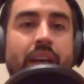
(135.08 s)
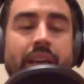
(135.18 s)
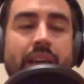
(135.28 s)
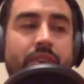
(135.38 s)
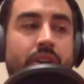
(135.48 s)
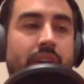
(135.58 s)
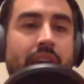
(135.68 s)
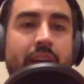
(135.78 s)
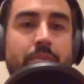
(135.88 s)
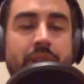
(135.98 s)
If you
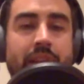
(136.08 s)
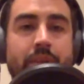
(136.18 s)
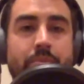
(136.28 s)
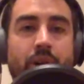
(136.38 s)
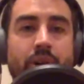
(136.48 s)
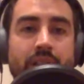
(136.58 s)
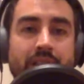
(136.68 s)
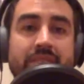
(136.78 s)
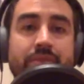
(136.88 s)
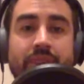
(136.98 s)
can't play the part, at
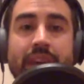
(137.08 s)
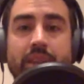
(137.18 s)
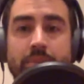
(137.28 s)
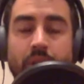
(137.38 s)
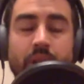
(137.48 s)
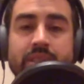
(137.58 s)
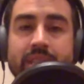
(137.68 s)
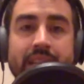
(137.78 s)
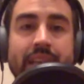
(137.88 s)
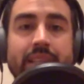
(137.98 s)
least fake the part to
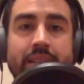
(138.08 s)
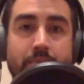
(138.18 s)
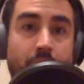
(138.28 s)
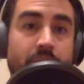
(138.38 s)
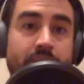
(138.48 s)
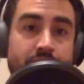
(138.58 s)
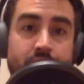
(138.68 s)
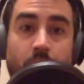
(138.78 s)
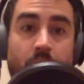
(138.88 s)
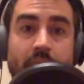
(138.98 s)
get the part that you
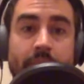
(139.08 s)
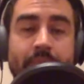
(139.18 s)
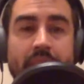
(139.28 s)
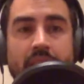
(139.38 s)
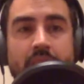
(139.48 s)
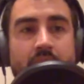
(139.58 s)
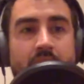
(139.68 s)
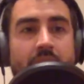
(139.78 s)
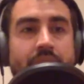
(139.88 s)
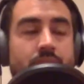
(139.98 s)
want.
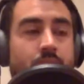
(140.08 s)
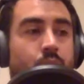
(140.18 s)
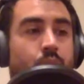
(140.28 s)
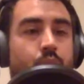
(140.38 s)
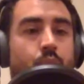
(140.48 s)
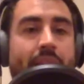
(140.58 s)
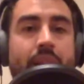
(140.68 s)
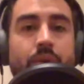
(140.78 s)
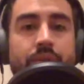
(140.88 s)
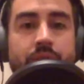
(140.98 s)
And so what I
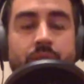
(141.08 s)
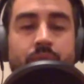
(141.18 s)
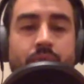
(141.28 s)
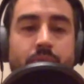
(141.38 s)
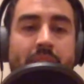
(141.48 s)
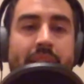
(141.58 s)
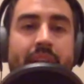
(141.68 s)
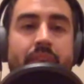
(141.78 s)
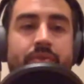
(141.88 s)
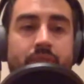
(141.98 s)
go into for
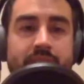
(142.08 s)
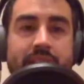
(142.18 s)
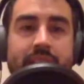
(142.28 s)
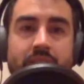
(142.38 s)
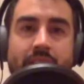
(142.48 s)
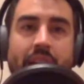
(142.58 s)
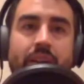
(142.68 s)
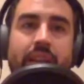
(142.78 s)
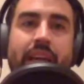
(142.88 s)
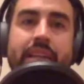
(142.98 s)
my first stage of
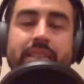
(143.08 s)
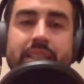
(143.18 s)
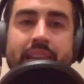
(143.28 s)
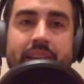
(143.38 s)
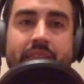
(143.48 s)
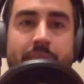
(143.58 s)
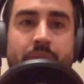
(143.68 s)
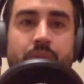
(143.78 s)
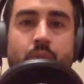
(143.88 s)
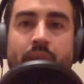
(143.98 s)
hiring then is I take everybody
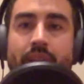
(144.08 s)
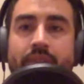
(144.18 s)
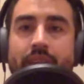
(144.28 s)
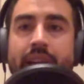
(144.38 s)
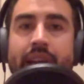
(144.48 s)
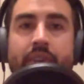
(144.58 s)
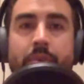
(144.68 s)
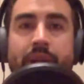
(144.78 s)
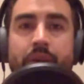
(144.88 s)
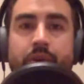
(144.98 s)
who's qualified and
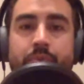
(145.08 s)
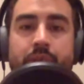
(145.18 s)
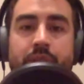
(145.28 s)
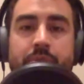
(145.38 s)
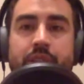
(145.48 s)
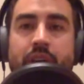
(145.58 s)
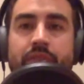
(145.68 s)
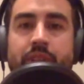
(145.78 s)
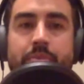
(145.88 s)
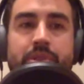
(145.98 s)
everybody who's put themselves
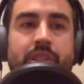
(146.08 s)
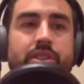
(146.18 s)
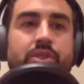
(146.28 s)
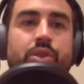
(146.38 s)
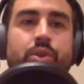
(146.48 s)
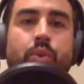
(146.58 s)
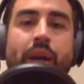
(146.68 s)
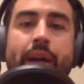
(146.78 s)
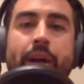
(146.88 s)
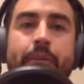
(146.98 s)
in a position to
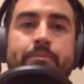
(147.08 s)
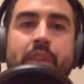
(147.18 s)
where